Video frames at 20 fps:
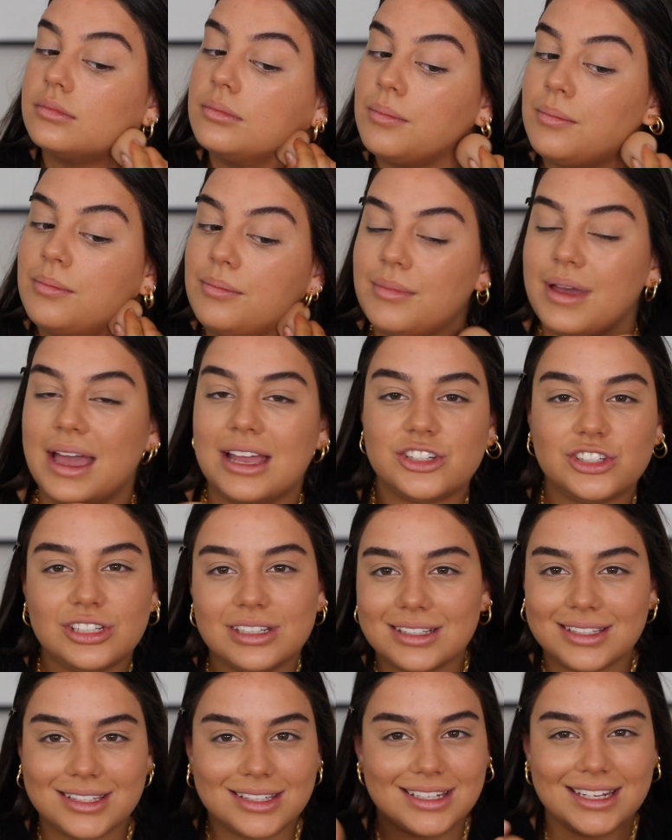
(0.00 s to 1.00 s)

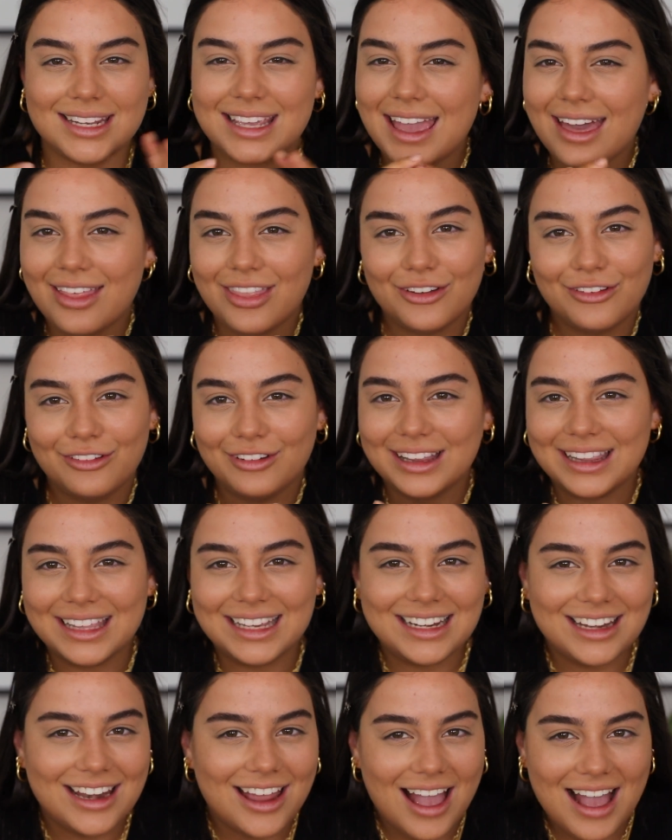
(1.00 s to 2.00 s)
meshes together really
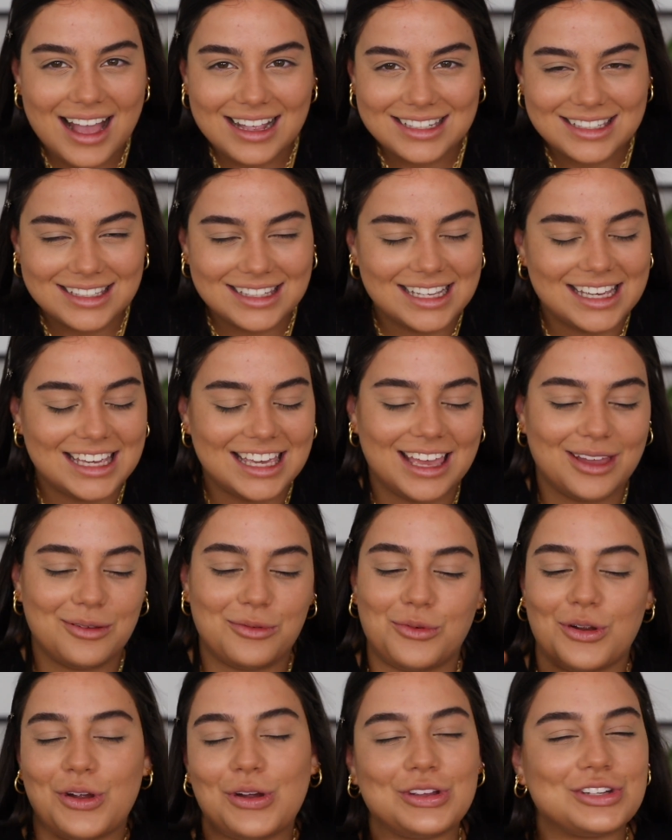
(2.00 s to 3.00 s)
nicely and
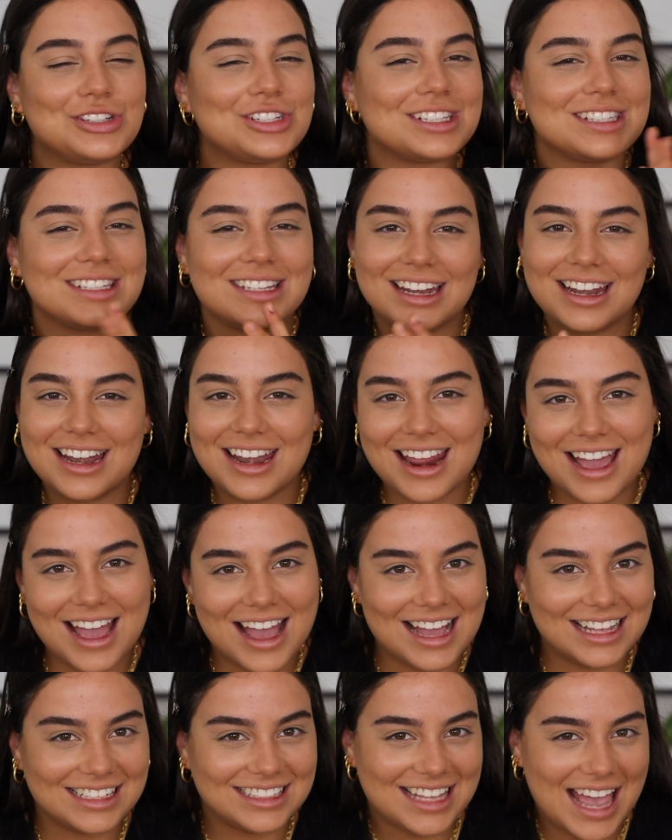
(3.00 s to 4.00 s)
we're all just a
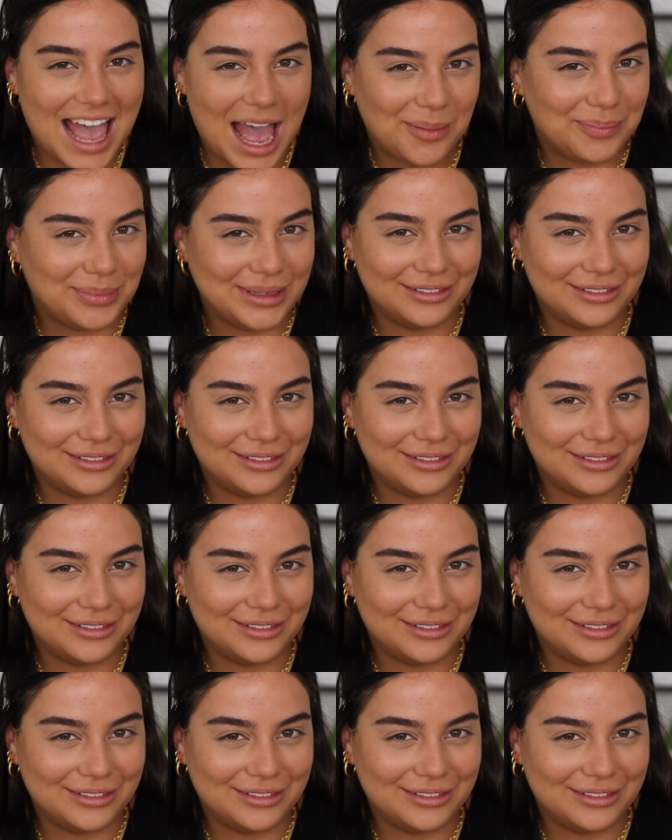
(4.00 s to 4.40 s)
nice happy